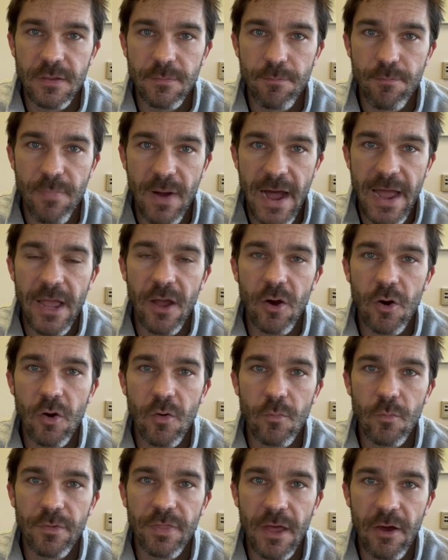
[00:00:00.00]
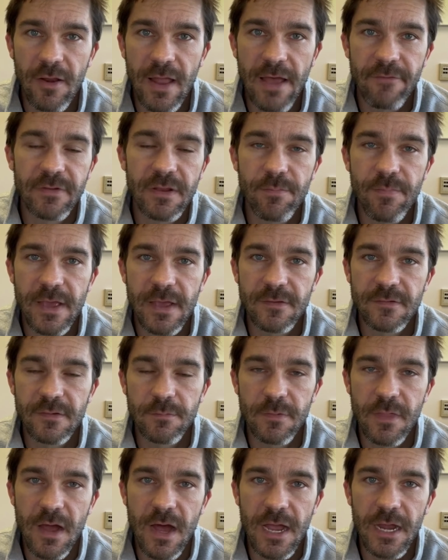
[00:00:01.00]
buy a home without having to pay some
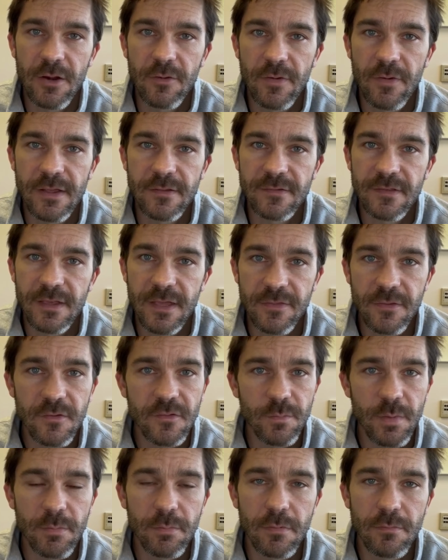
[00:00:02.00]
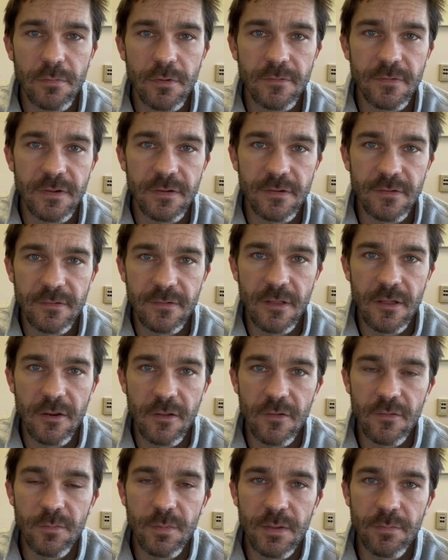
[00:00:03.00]
of the higher rates and get those people moving, because a lot of
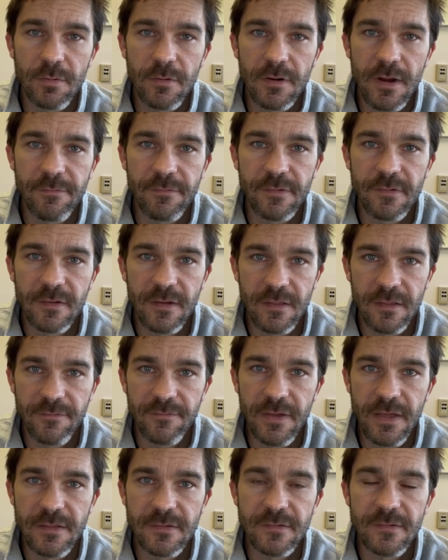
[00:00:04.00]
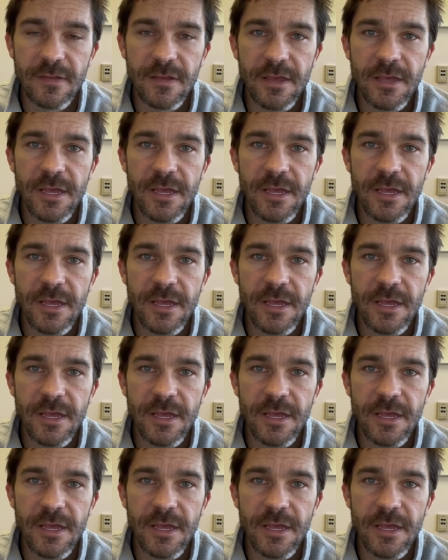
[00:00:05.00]
those people are obviously on the fence,